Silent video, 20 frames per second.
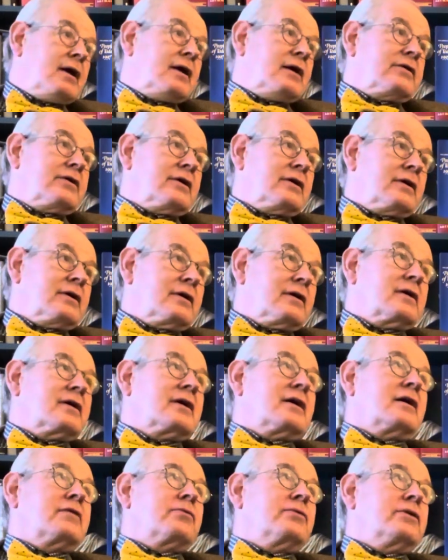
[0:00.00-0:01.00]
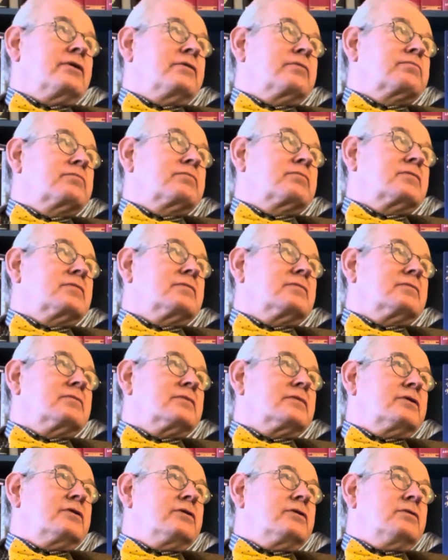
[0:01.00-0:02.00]
So I will
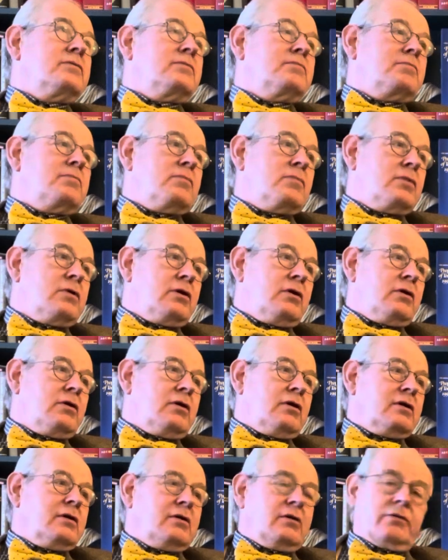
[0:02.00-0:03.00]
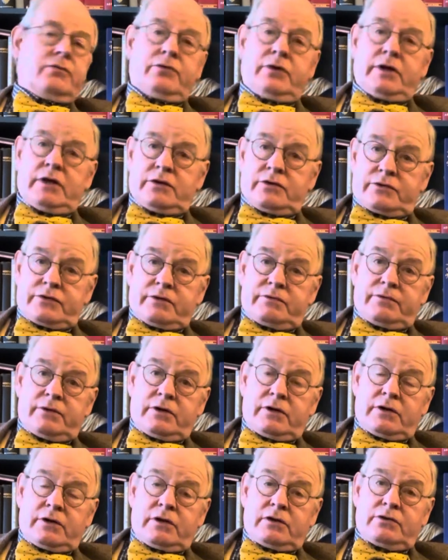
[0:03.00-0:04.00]
do more on Regency
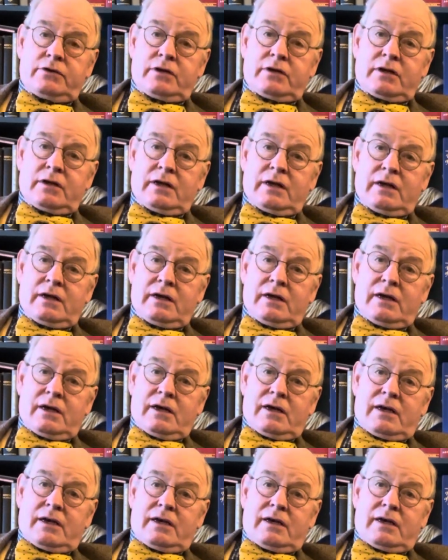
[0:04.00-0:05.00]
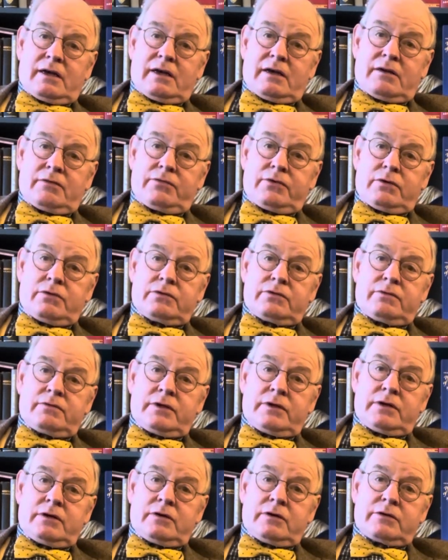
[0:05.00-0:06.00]
furniture in future
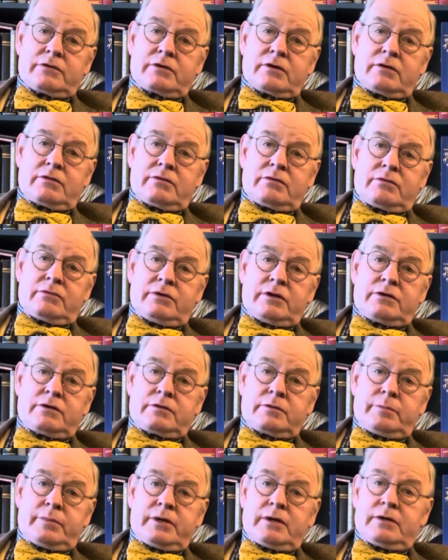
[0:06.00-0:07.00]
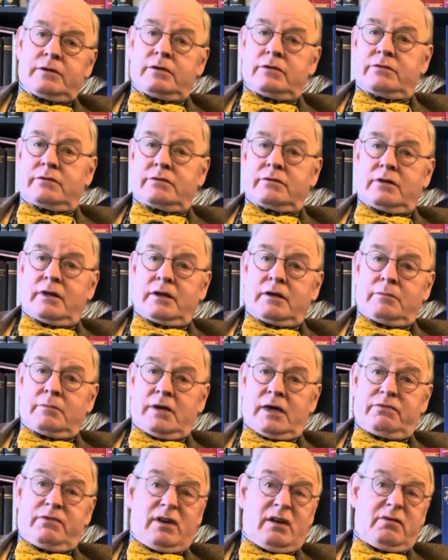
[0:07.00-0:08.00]
videos, because the Regency period is like my
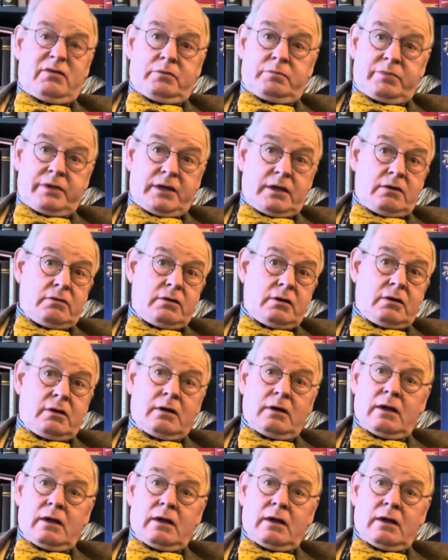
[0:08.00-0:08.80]
favourite period.